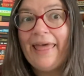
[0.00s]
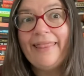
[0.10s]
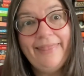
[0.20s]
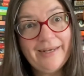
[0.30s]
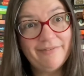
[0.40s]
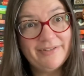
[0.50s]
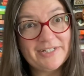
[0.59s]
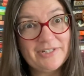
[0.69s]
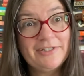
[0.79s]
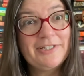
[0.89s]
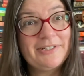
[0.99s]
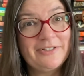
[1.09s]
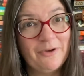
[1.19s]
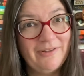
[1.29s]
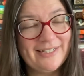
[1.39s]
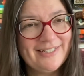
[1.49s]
Then I finished Stolen